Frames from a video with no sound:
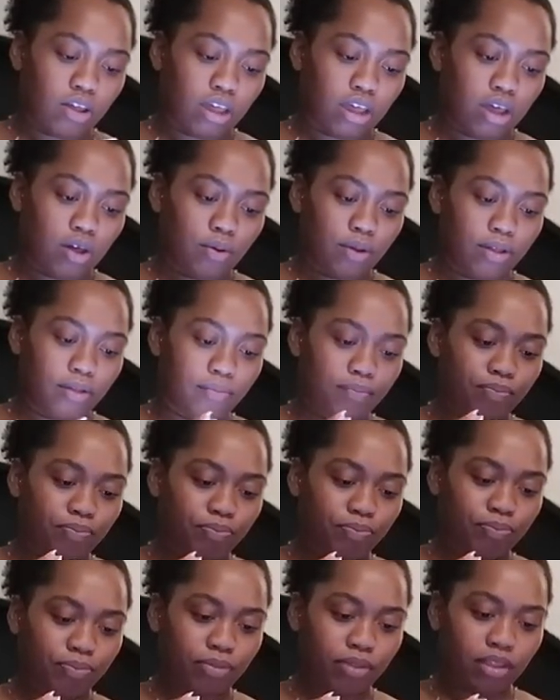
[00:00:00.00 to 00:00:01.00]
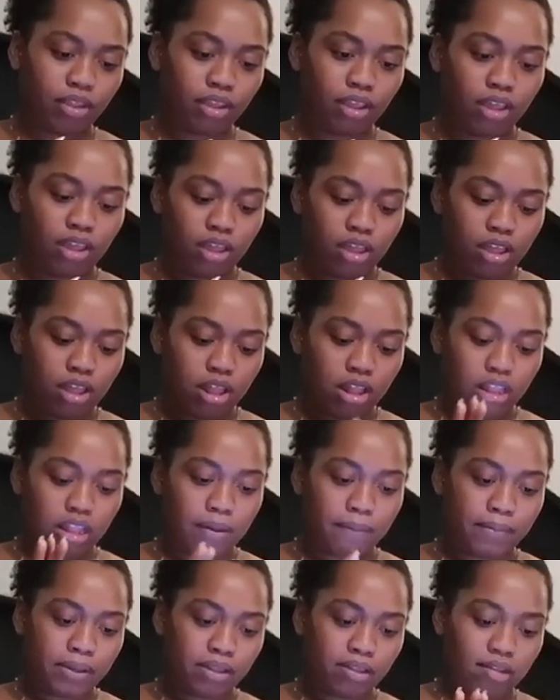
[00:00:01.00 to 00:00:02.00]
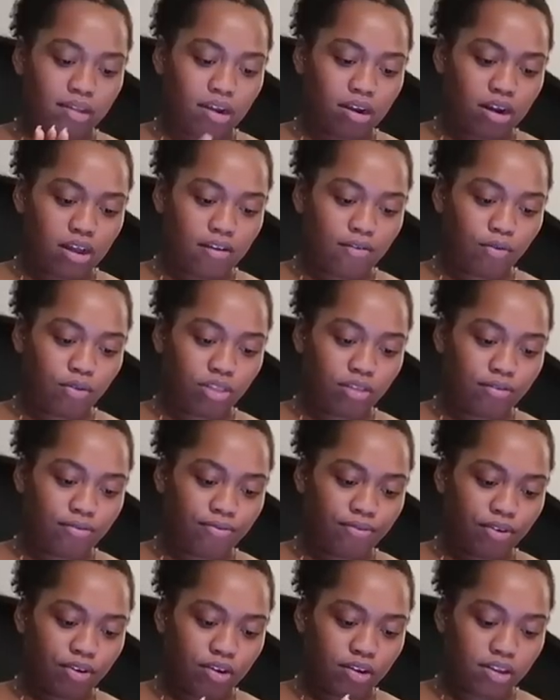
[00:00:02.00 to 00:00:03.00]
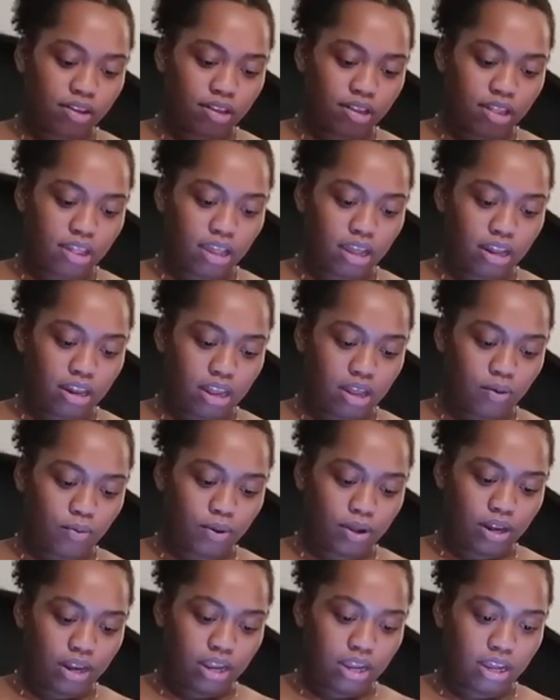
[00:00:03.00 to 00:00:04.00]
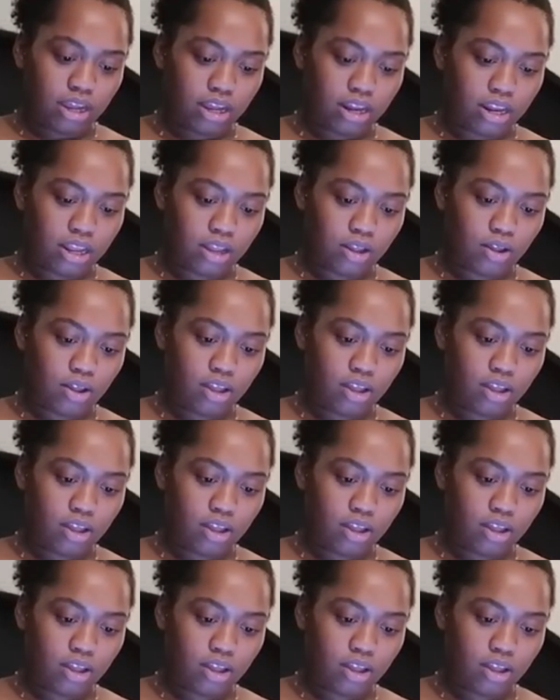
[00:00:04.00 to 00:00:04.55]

I will. Let me start off with the first thing that we did.